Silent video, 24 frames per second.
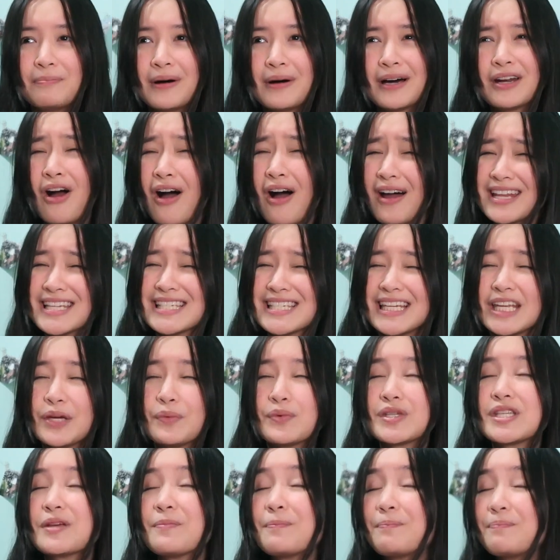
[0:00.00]
but honestly it
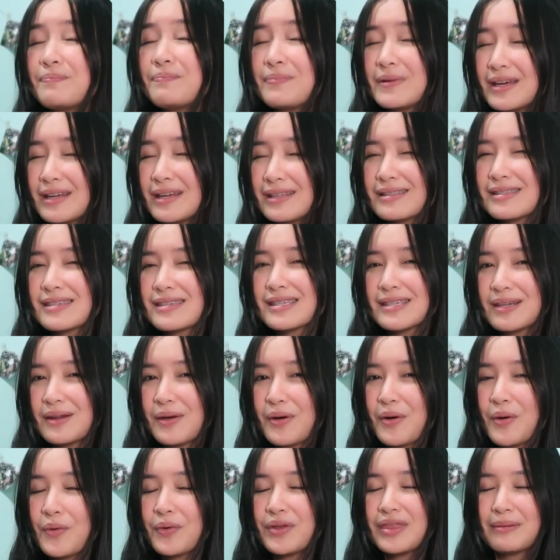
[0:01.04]
was a bit
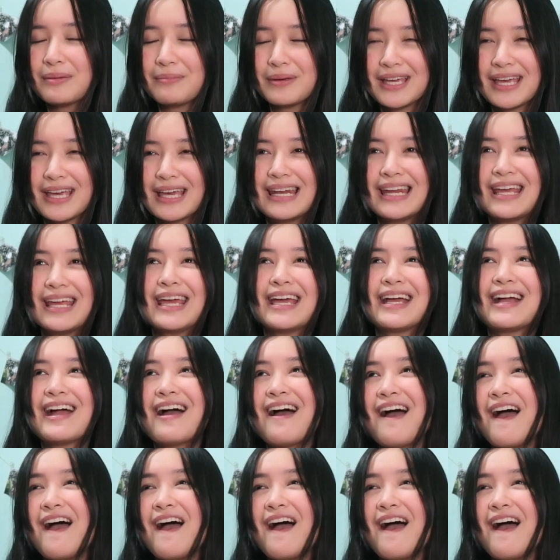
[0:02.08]
slow in the beginning.